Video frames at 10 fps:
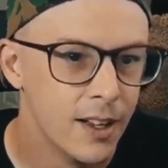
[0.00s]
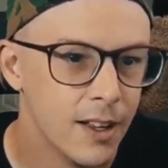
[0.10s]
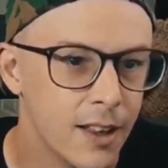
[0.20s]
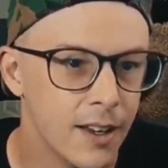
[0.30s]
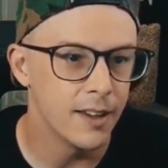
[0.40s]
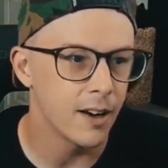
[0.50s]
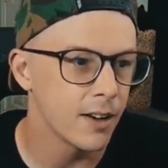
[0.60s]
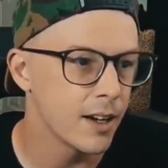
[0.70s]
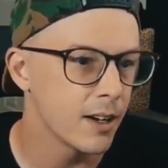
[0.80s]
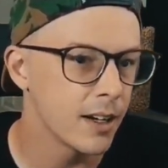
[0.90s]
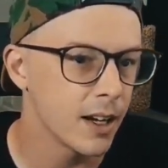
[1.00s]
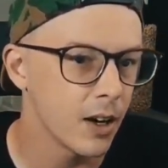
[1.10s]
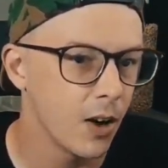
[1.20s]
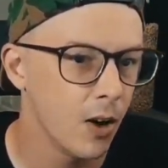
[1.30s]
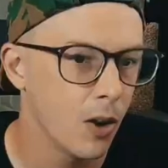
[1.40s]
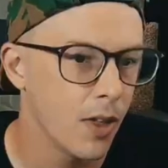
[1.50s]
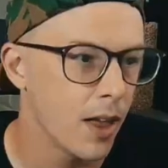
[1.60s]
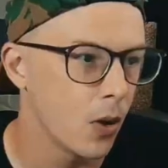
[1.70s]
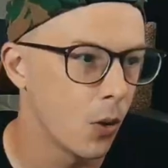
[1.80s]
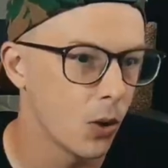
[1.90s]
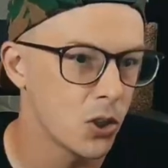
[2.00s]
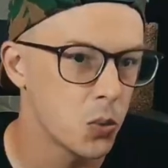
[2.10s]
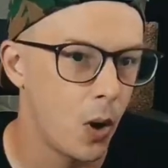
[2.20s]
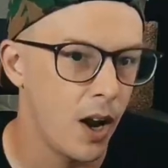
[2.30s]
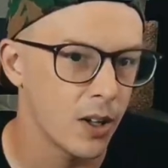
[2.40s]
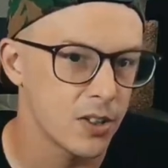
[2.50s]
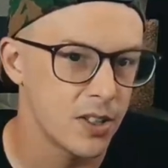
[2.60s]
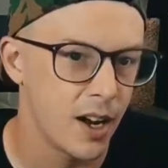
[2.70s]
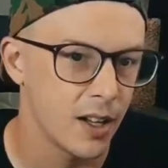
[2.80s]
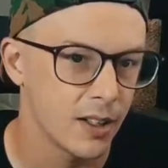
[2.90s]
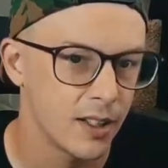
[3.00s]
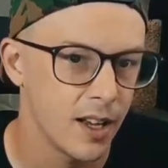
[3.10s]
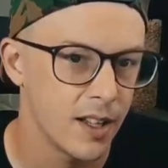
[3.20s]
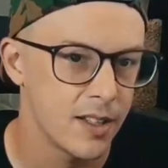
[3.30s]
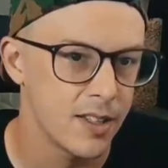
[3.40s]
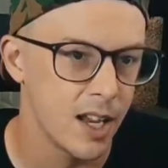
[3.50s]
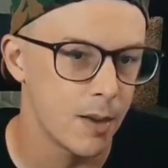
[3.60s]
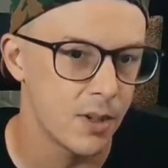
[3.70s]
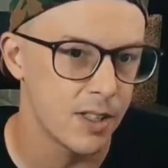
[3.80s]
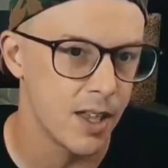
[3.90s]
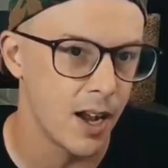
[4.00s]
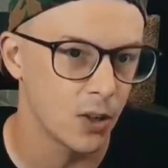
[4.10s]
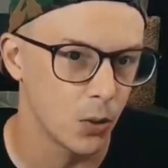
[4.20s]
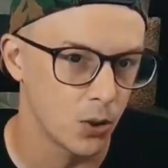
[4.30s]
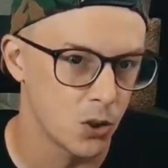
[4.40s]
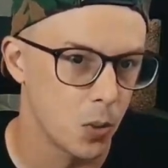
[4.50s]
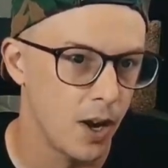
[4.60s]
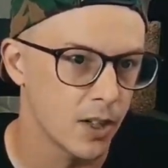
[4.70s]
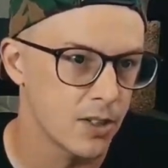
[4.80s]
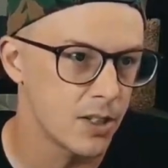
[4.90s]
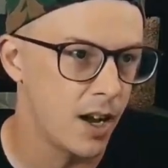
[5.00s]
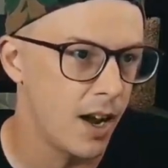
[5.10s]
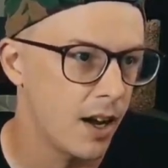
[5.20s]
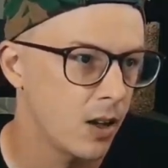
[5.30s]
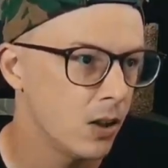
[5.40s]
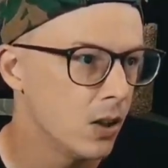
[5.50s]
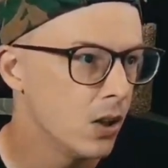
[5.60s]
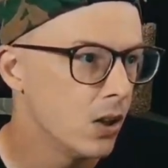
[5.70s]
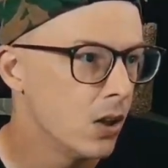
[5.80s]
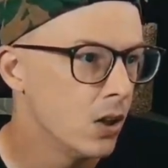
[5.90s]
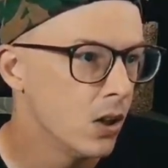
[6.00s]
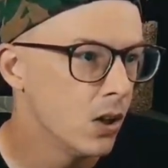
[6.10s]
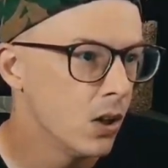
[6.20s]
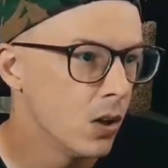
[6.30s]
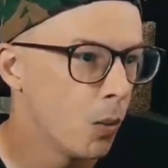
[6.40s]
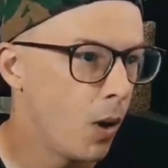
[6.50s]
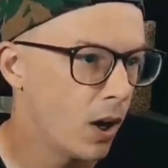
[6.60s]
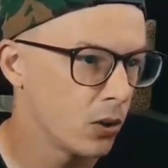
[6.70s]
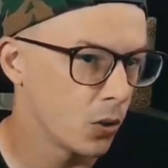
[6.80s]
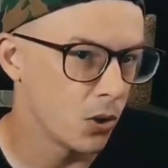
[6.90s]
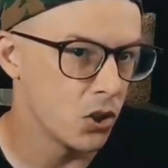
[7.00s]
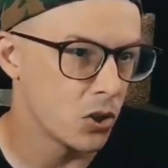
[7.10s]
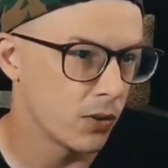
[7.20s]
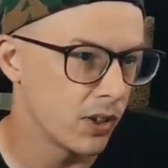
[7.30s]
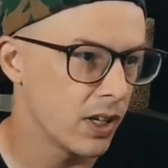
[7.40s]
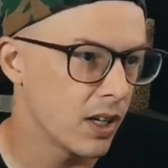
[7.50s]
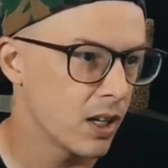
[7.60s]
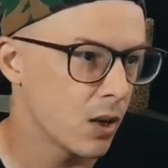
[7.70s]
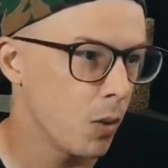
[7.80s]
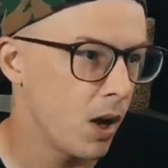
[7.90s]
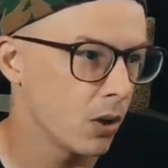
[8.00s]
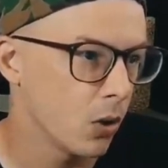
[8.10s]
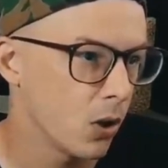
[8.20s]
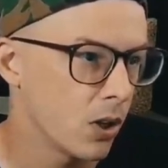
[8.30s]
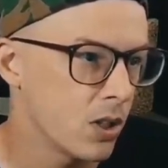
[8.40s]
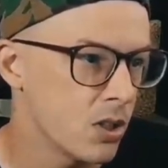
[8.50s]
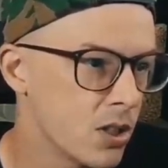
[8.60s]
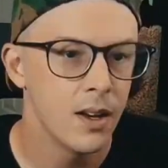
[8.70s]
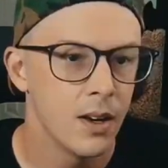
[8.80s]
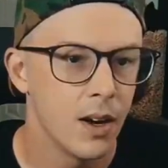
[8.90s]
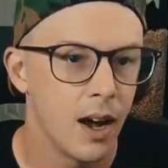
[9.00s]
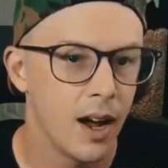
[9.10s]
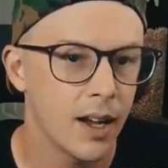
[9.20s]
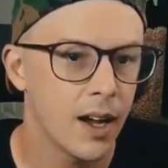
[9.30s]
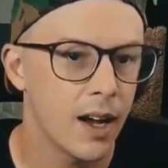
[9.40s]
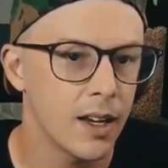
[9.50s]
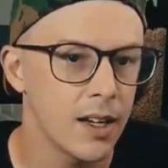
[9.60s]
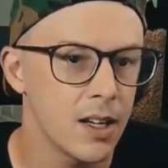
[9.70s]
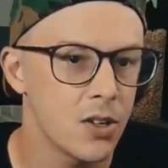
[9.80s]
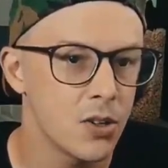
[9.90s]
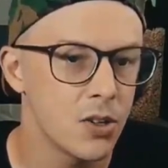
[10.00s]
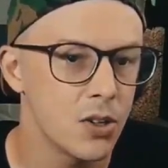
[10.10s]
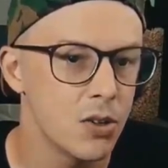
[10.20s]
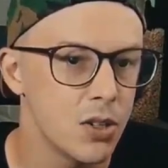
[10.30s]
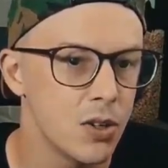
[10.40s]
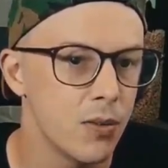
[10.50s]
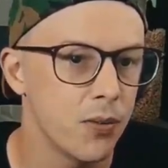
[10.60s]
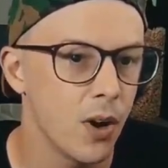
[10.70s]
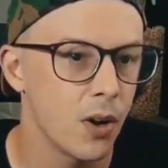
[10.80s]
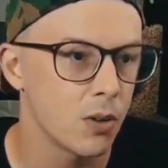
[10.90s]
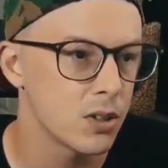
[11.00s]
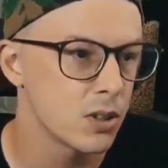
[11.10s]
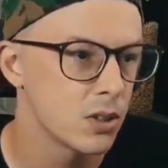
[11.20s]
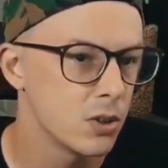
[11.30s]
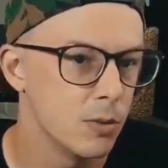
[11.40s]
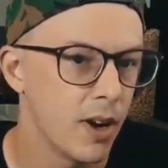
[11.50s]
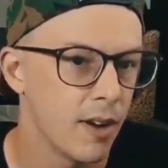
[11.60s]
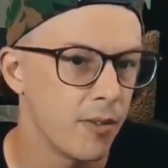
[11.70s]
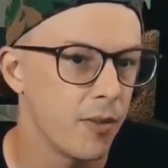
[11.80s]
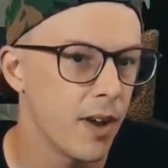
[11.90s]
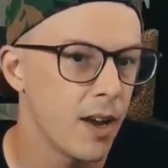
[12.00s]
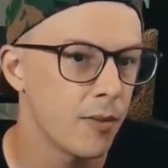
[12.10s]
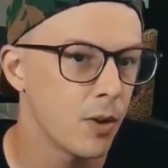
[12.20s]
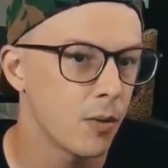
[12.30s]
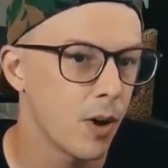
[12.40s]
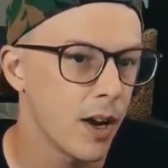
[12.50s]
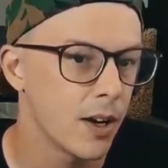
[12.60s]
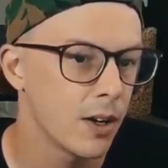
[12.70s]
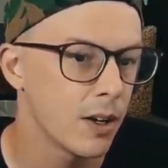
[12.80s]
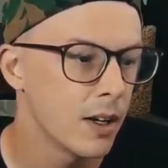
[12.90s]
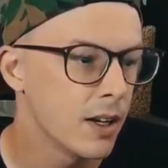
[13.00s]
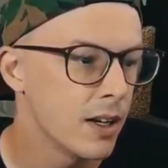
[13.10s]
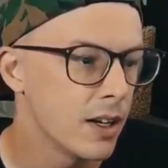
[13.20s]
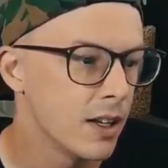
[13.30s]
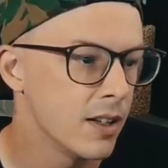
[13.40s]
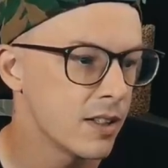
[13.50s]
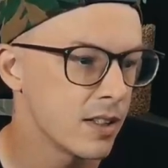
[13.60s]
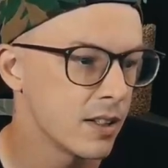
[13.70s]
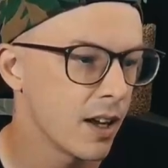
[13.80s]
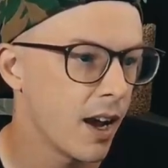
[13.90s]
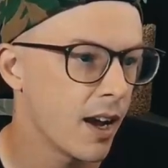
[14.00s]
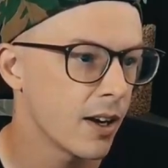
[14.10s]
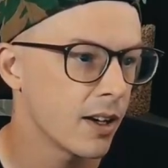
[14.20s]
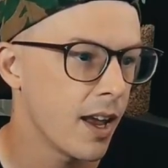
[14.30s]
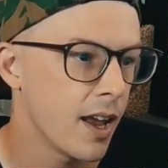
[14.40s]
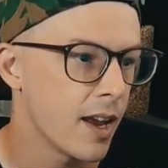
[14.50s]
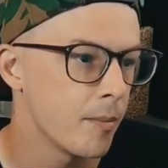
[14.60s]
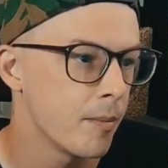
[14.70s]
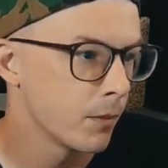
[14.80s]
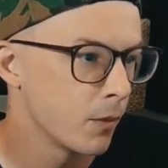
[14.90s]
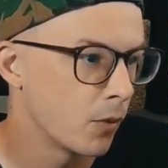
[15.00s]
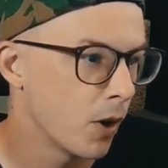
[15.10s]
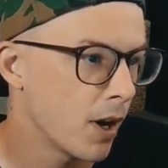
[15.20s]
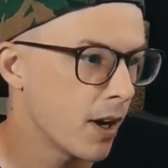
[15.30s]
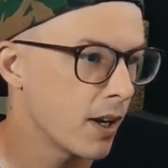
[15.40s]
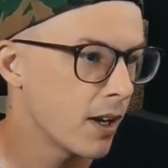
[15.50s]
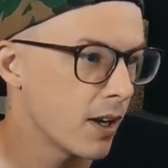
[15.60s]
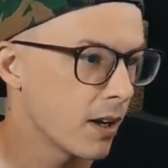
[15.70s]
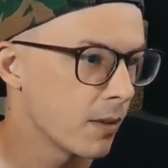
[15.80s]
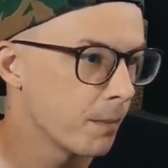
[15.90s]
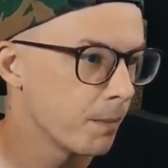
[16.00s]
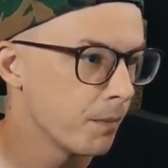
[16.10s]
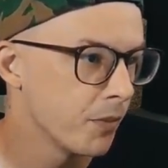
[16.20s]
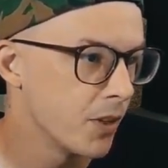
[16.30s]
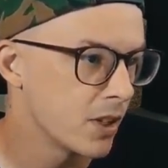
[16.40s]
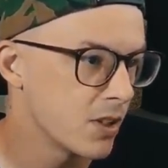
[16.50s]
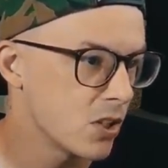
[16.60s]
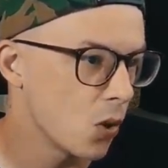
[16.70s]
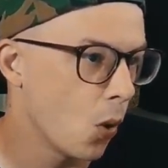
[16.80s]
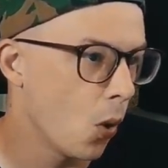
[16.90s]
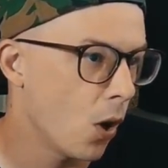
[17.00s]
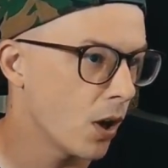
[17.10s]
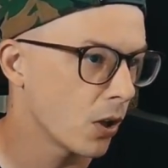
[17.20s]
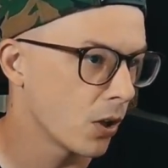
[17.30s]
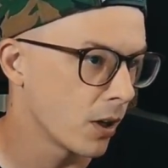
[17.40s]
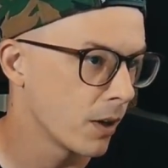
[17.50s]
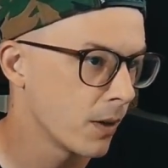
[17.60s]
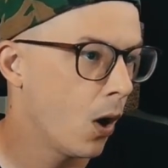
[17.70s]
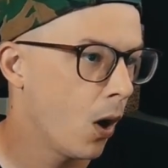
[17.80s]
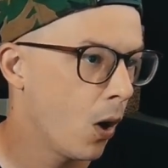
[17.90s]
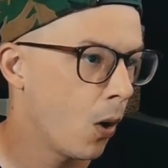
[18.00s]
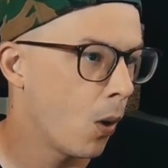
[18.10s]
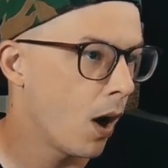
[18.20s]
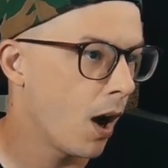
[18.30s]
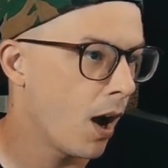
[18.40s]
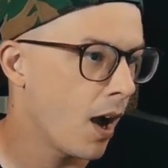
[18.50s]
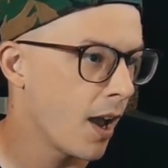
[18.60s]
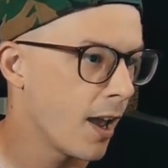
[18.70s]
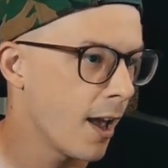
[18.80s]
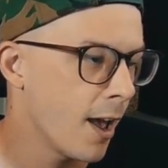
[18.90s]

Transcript: And then down here you got all that orange wild style again. Same exact orange wild style. Wild orange over here, wild orange. I gotta introduce you folks to my favorite writer in this entire game, right here. This is Euler, O-I-L-E-R.